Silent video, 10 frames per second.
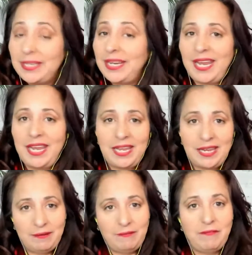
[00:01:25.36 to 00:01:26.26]

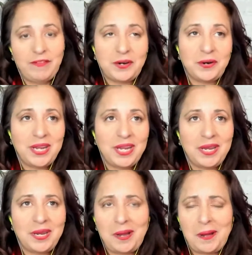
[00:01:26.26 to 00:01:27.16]
and
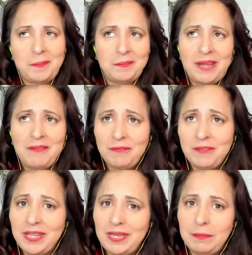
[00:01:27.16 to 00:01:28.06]
very, um, never
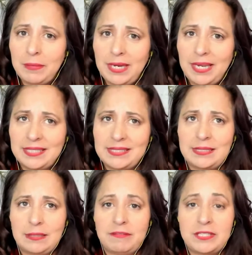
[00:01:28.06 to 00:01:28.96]
really, I guess,
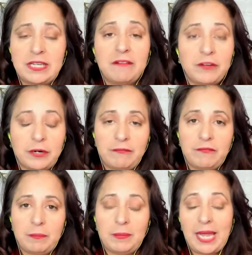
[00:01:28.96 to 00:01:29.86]
suffered
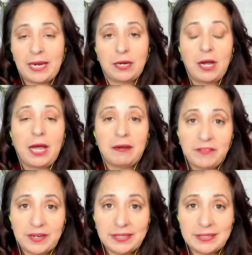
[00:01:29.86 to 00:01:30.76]
from lack of
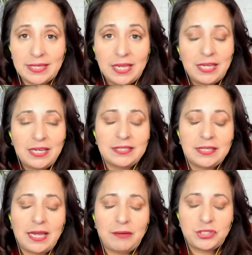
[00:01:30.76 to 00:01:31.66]
confidence until
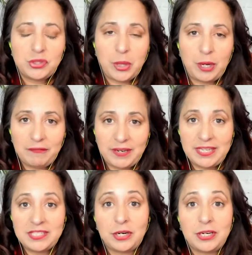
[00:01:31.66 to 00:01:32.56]
I was 12 and I
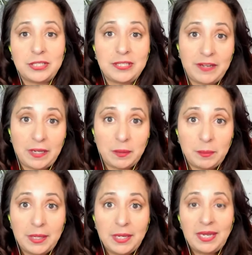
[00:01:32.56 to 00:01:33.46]
started to develop.
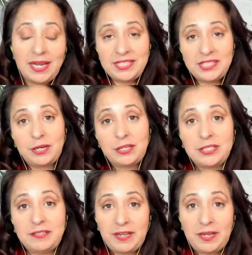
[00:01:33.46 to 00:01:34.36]
I started to
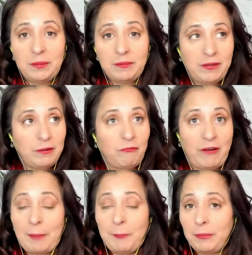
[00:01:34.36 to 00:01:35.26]
develop
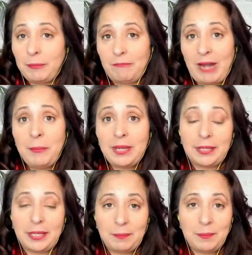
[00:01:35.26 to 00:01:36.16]
rap-
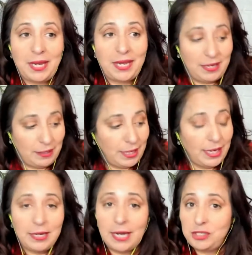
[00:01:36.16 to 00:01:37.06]
rapidly and I
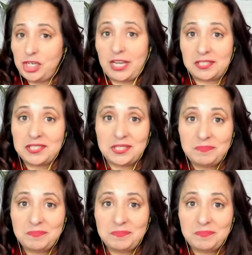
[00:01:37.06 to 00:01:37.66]
got a chest.